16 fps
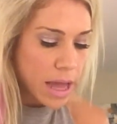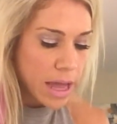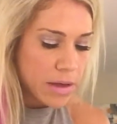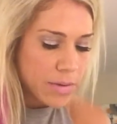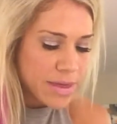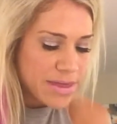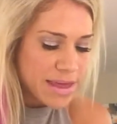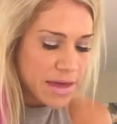I
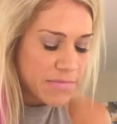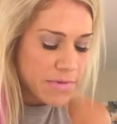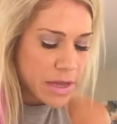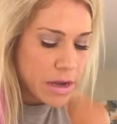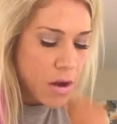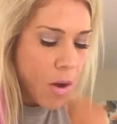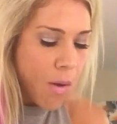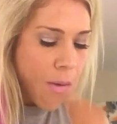always have
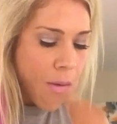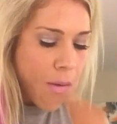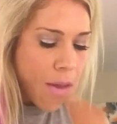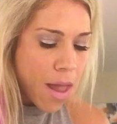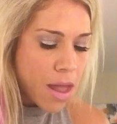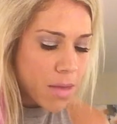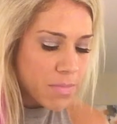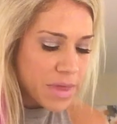it
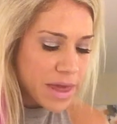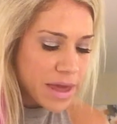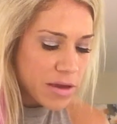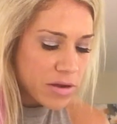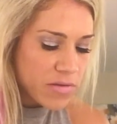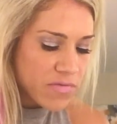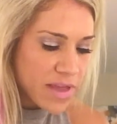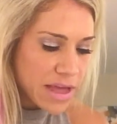laying
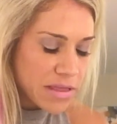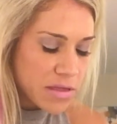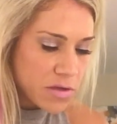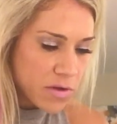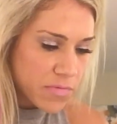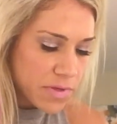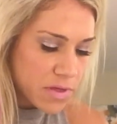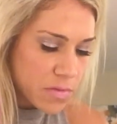on a flat
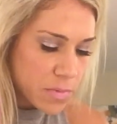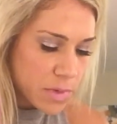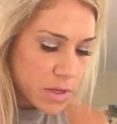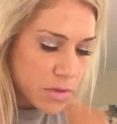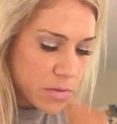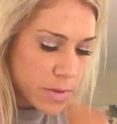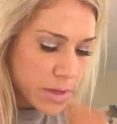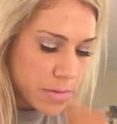surface when
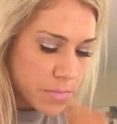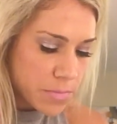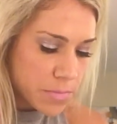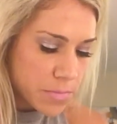I do it.